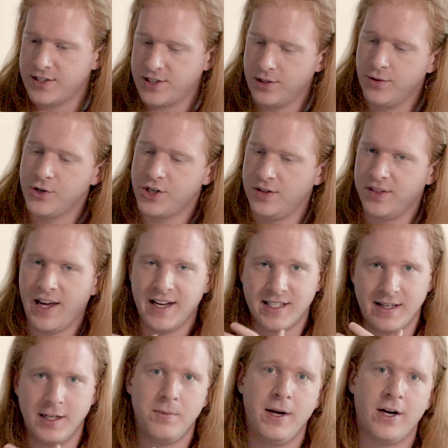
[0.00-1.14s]
solution like
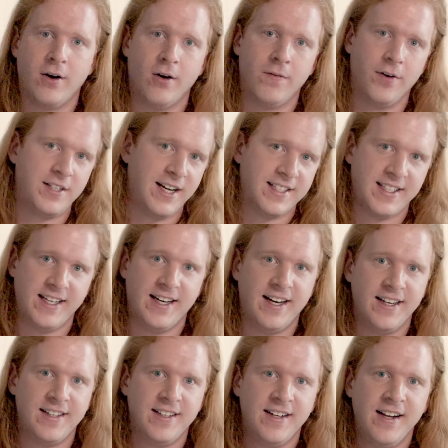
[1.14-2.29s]
SageMaker or Vertex
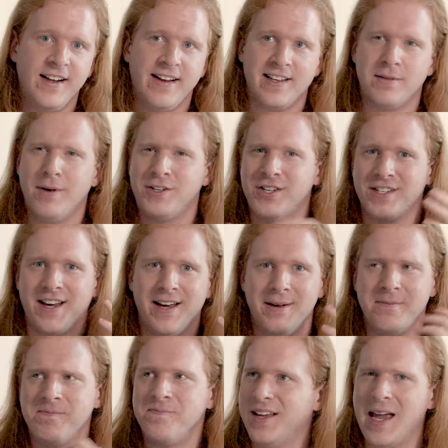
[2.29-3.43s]
AI, as much as I
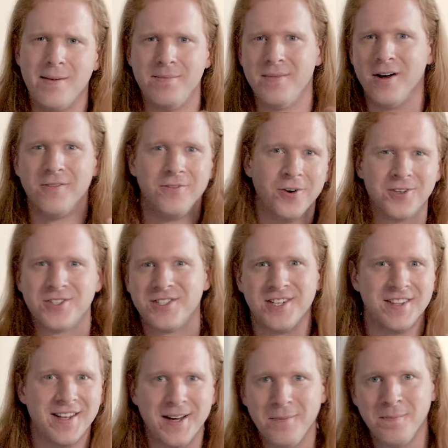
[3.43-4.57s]
am averse to
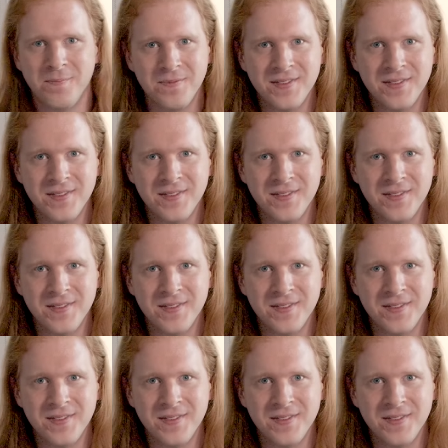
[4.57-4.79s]
them.